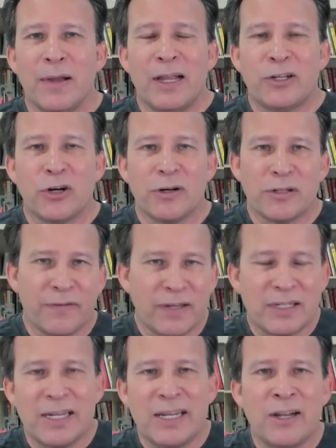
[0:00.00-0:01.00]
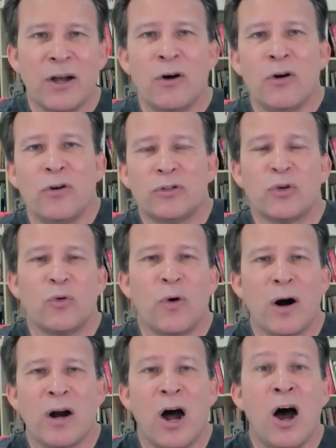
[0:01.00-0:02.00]
in terms of the CEOs who
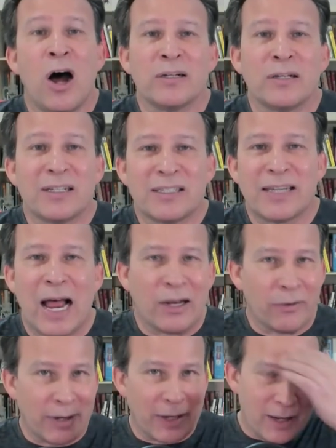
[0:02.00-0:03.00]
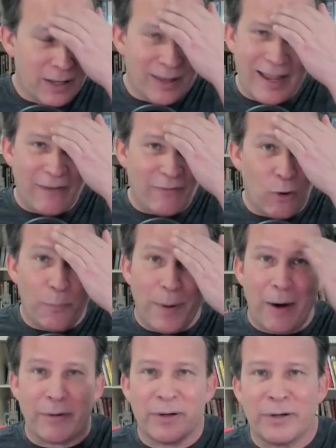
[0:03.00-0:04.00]
are on salary. They have no
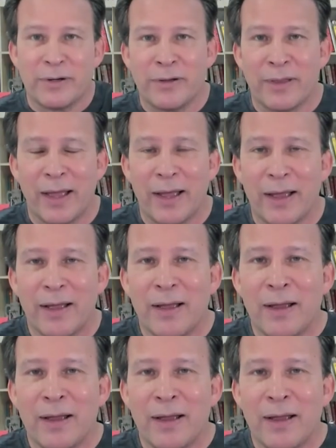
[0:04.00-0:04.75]
power to do that.